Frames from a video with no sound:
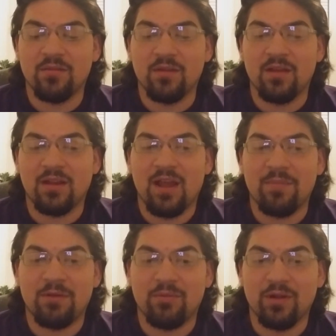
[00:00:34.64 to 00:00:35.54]
it
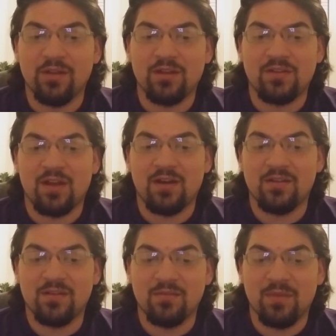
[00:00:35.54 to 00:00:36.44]
got me really excited.
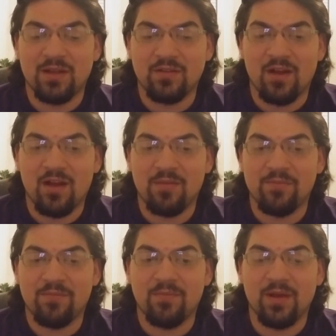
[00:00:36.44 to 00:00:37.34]
It's in my top